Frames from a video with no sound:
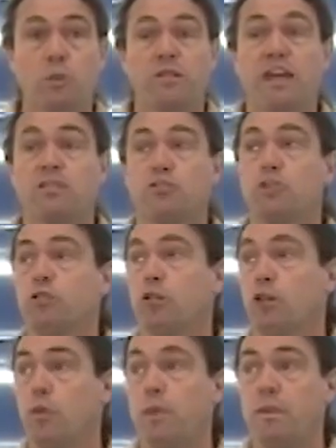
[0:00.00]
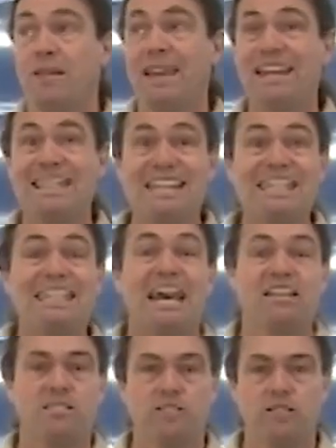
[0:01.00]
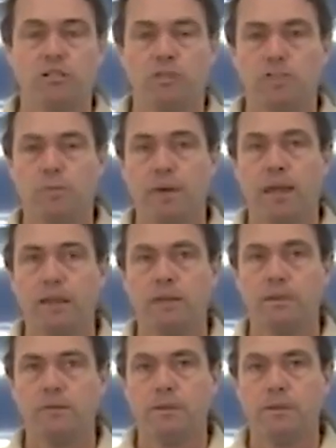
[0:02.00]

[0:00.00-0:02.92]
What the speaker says: with external equipment and need that as a signal to bite.